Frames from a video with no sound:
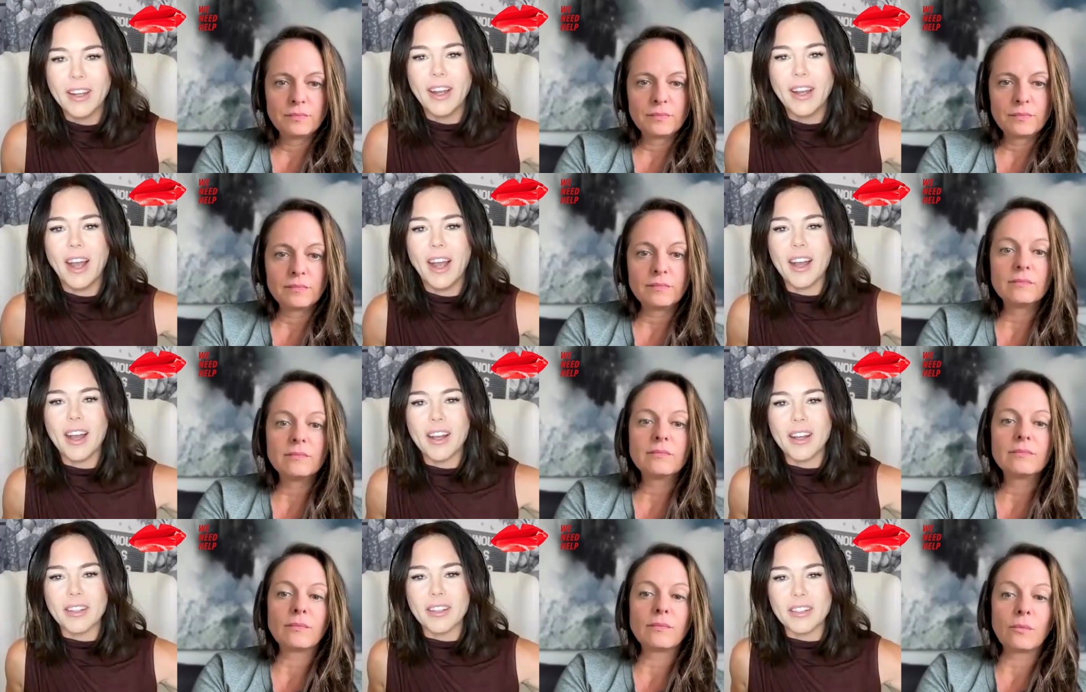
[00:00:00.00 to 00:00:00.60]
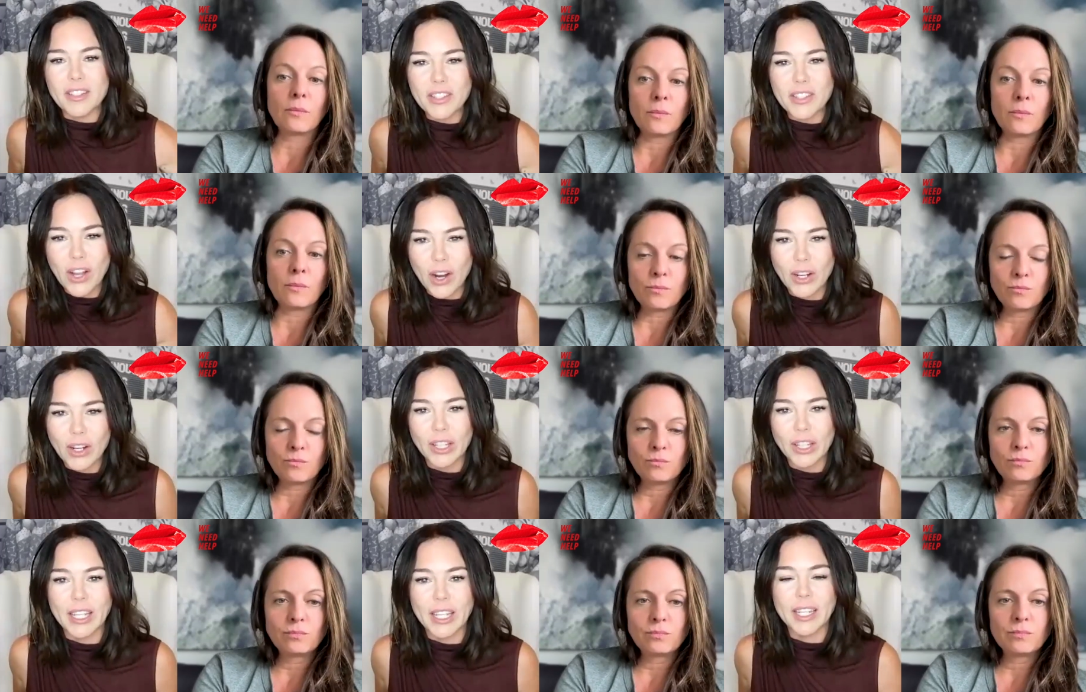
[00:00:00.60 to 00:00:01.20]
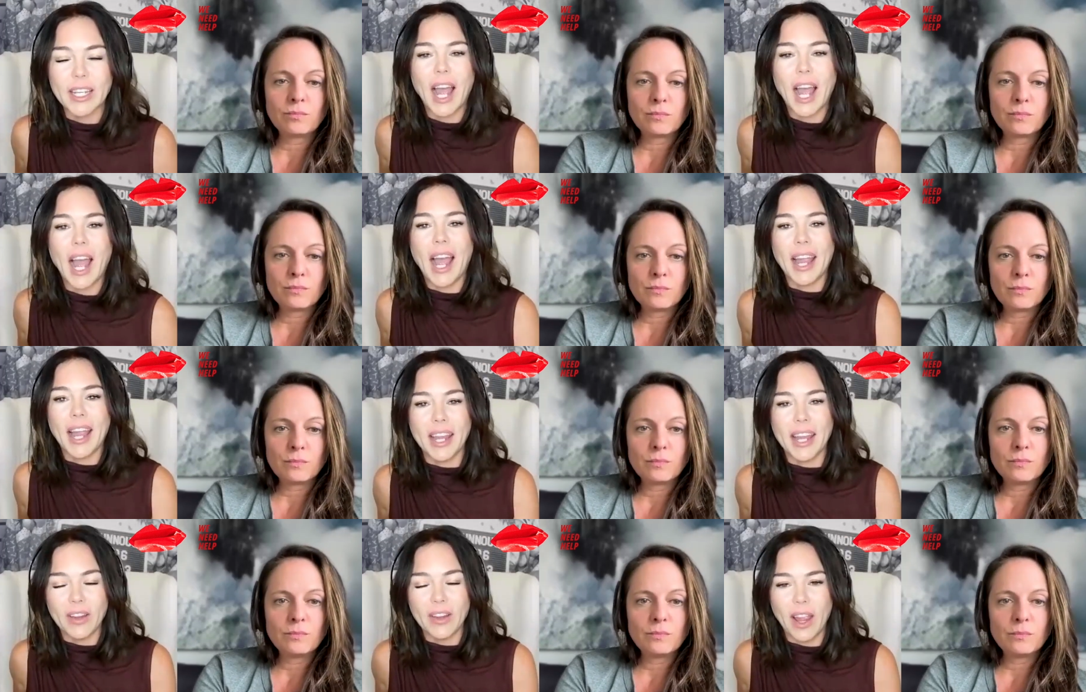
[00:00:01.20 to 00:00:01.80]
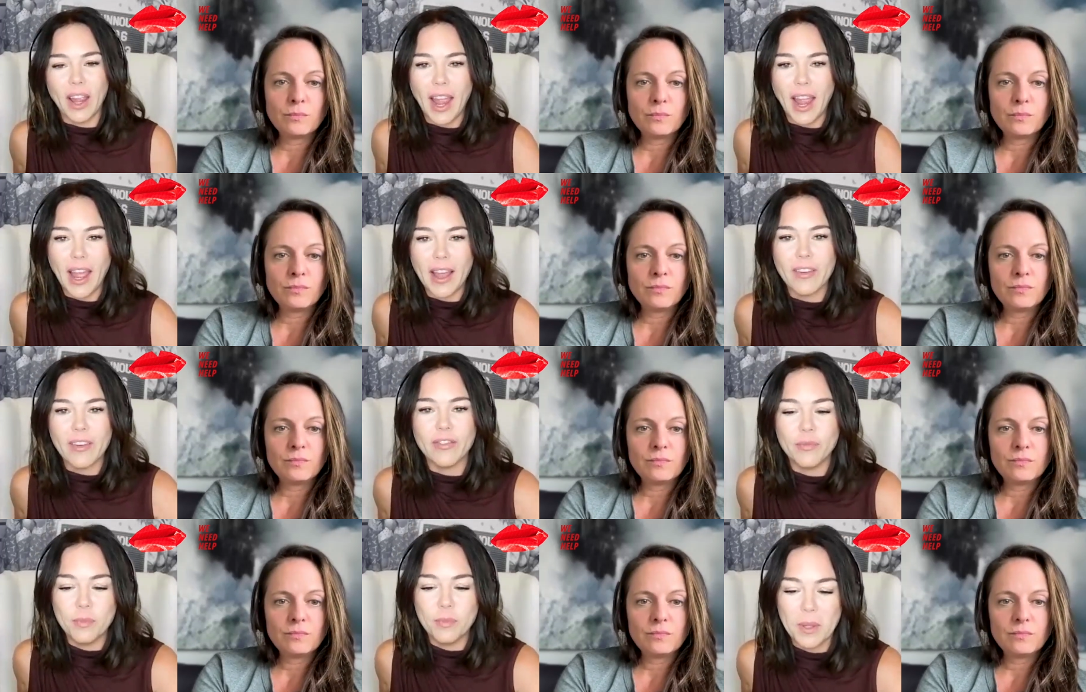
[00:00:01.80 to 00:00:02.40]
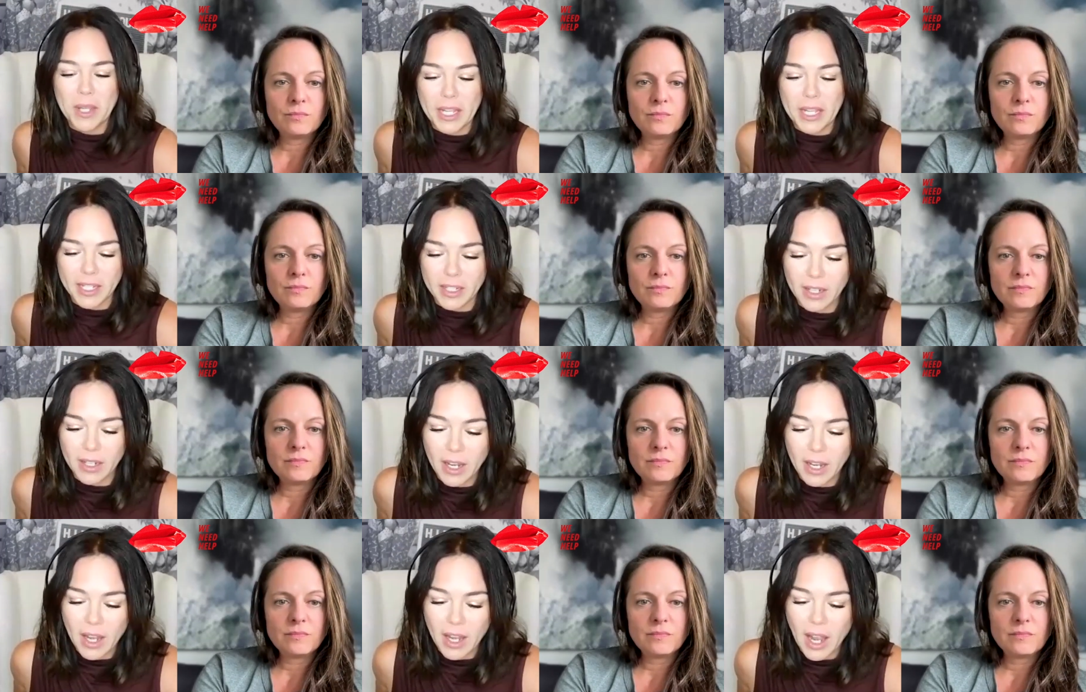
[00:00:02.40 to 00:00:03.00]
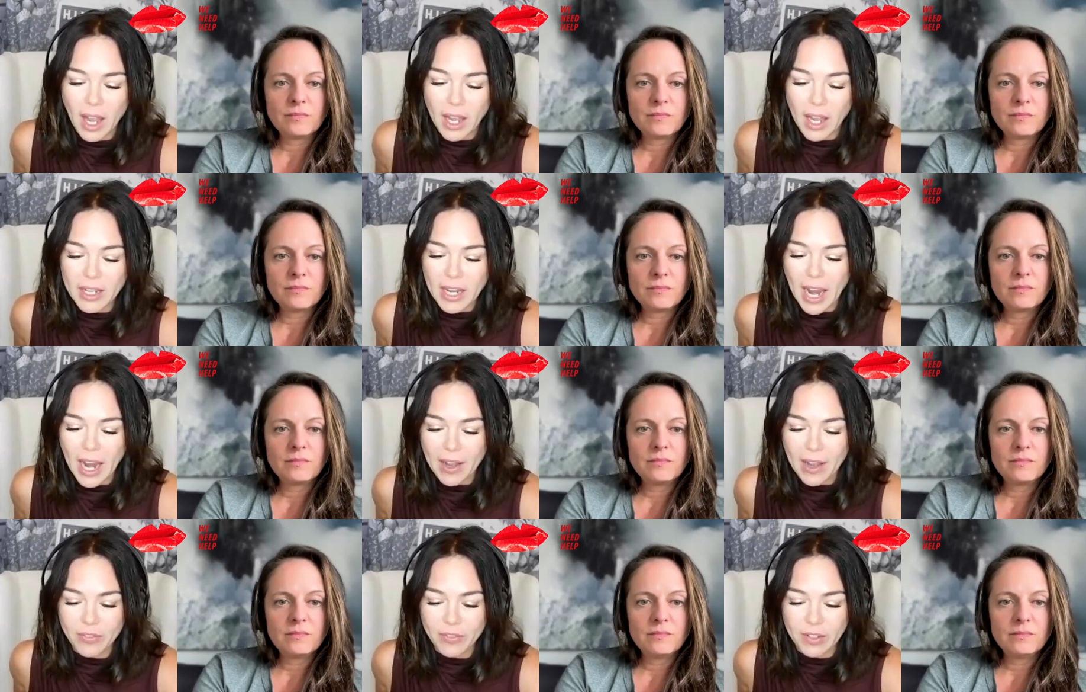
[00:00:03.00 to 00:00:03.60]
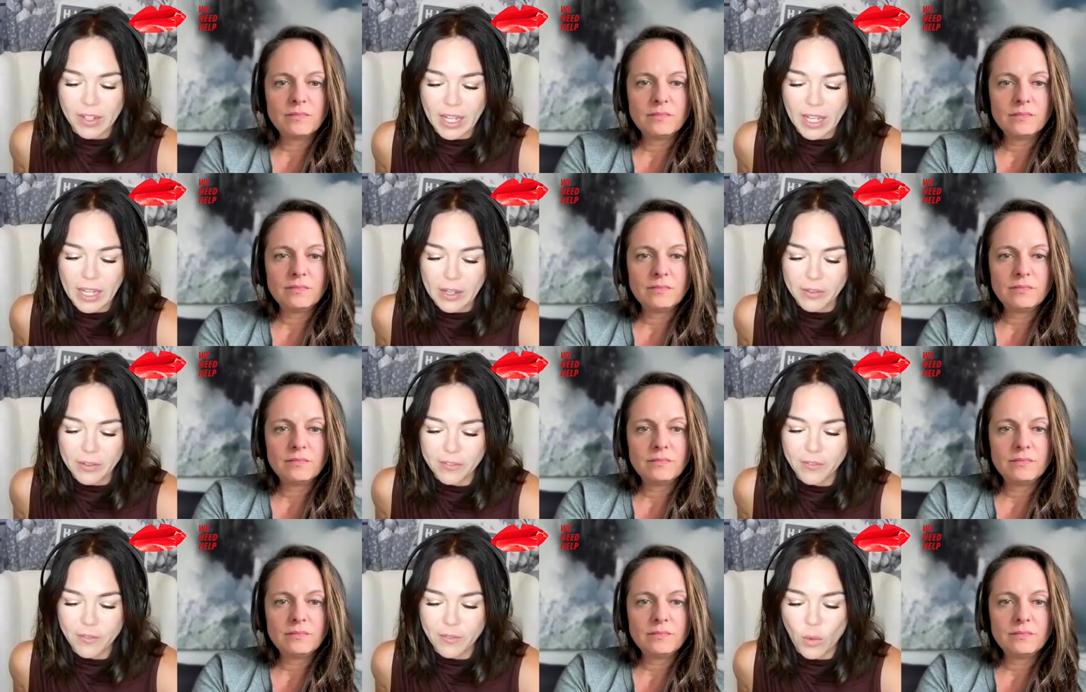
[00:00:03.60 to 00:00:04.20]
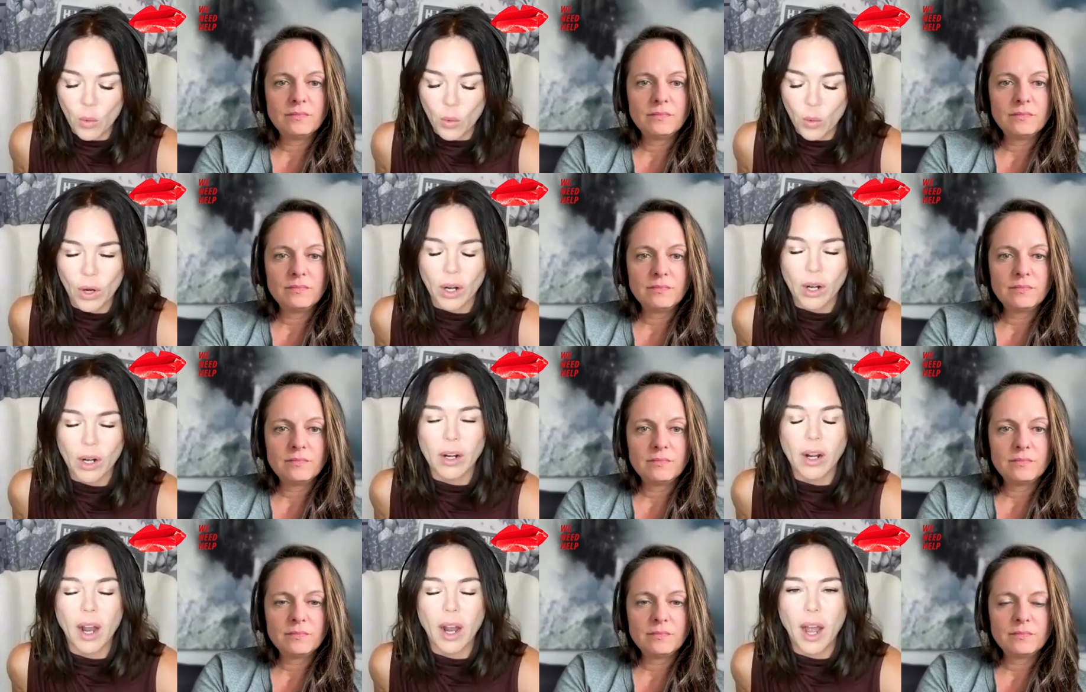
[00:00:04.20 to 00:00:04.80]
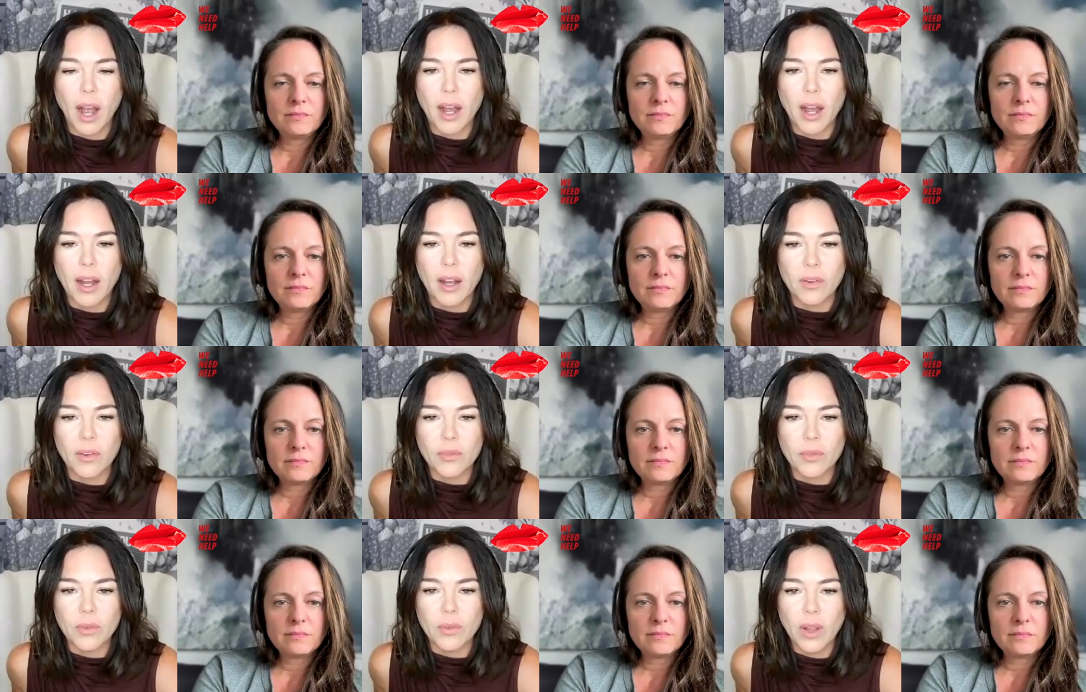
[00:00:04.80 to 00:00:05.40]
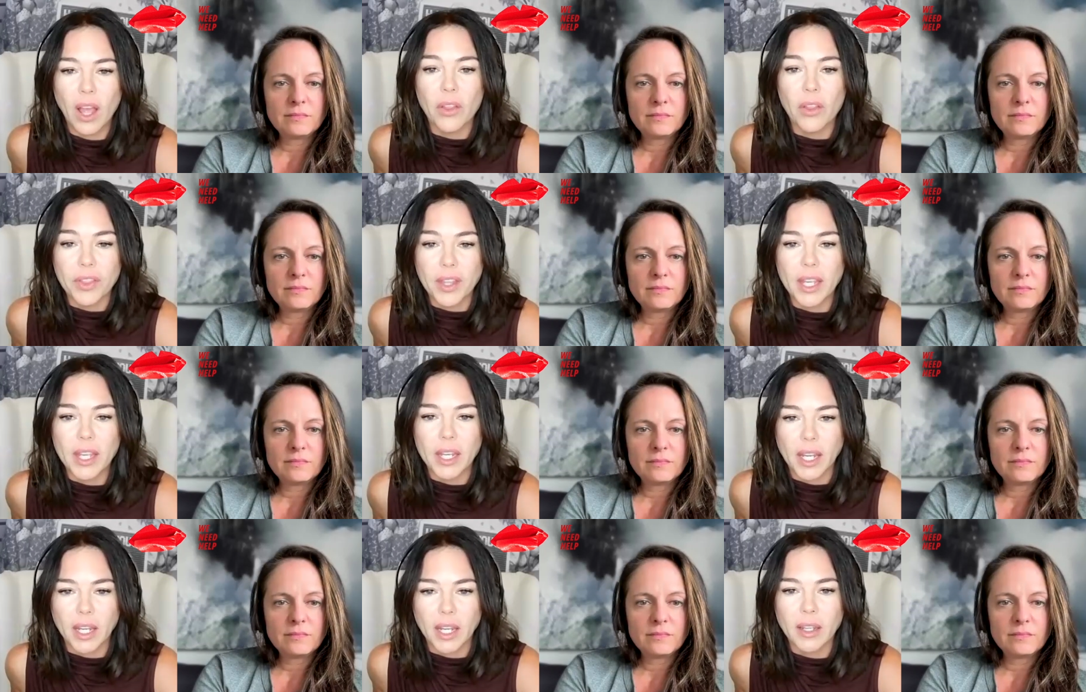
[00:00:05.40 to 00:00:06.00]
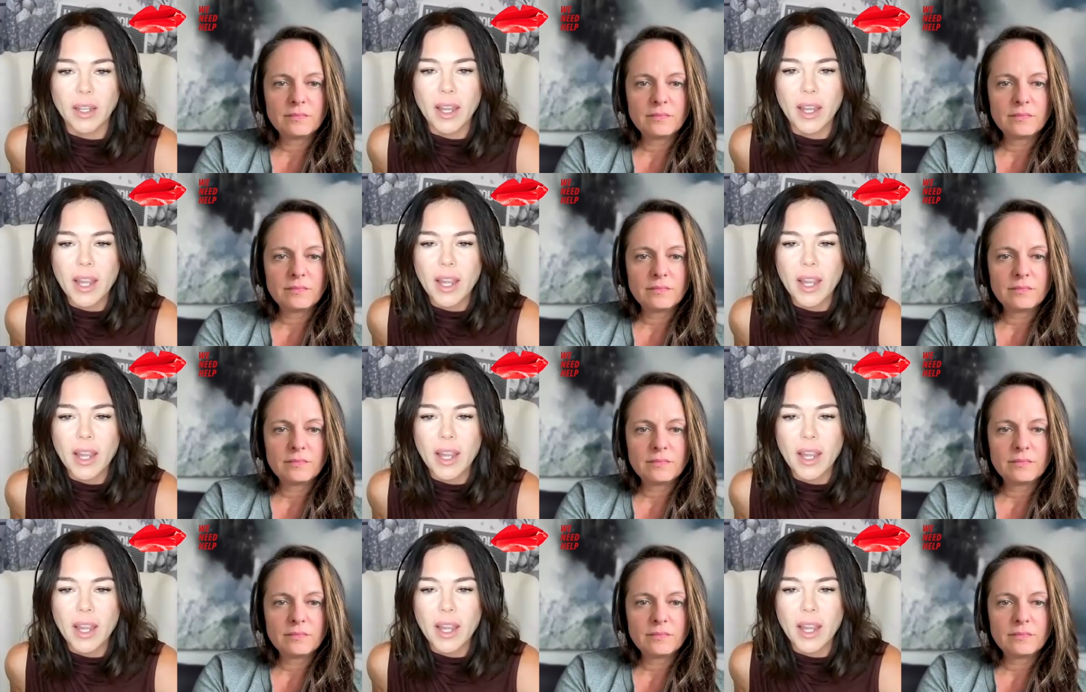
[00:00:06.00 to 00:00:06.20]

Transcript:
Speaker 1: uh, mm Scarlett, I have been an advocate for uh, healthy eating.